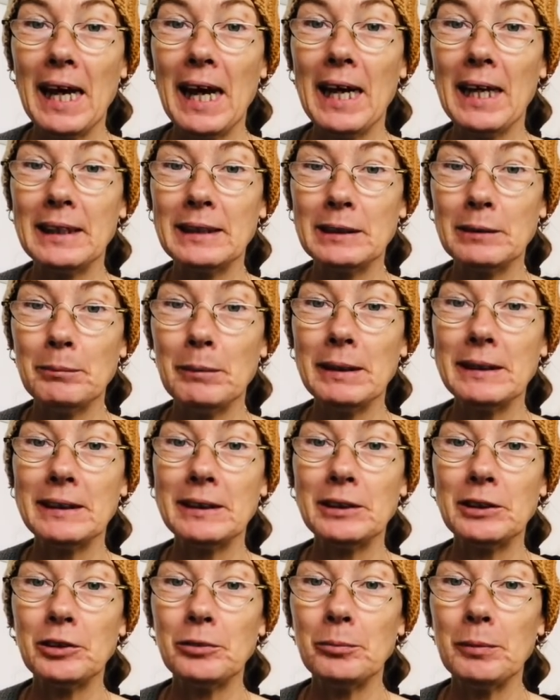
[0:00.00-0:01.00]
and
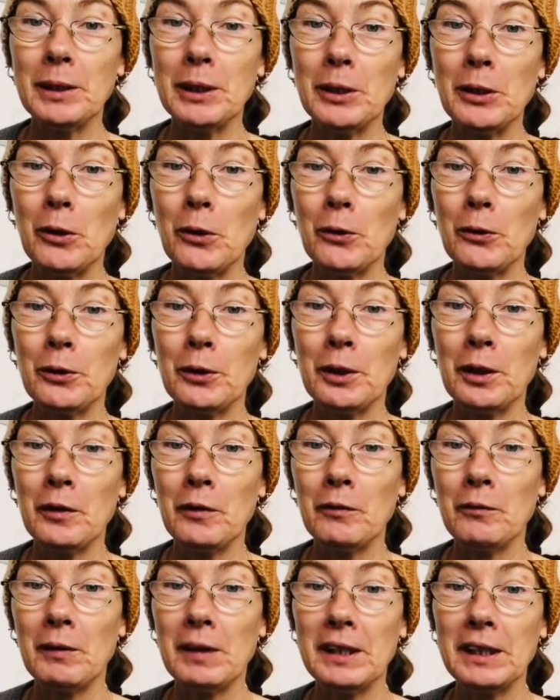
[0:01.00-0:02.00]
messaged me on the
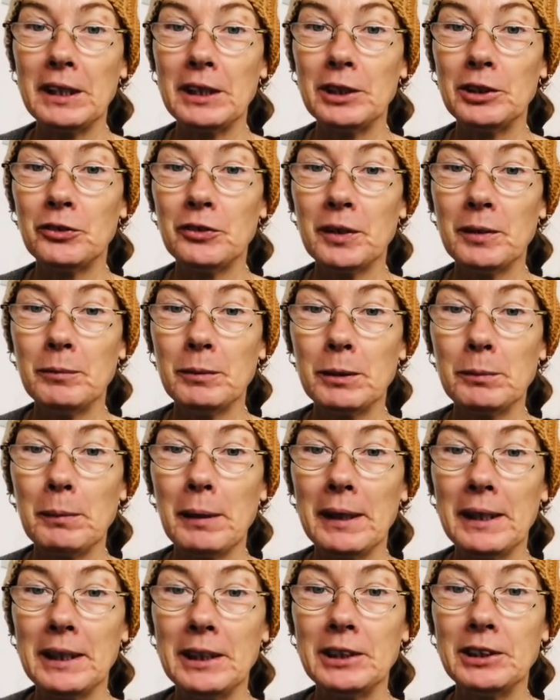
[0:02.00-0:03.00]
Reiki Dreams
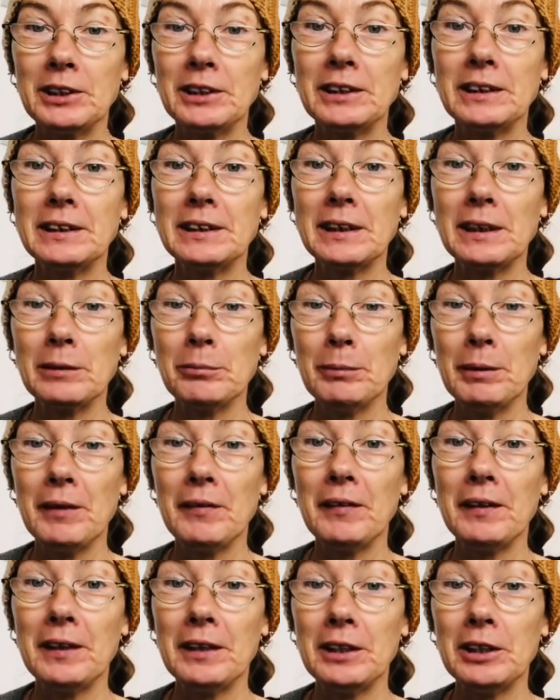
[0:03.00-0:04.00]
page to tell me
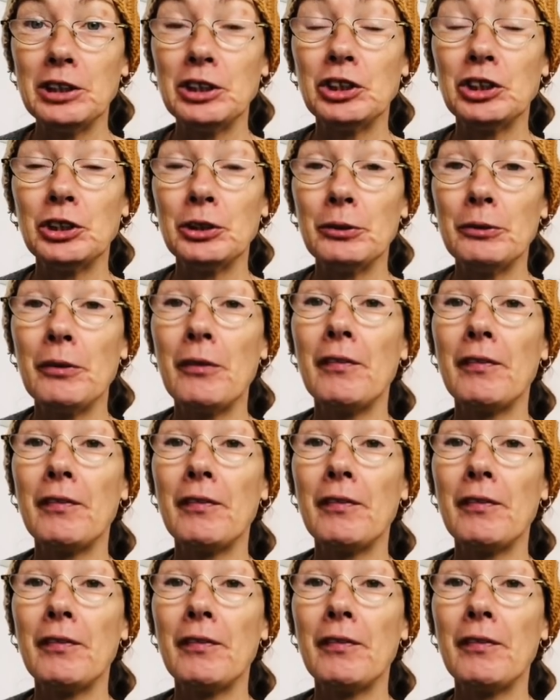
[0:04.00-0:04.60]
the issue.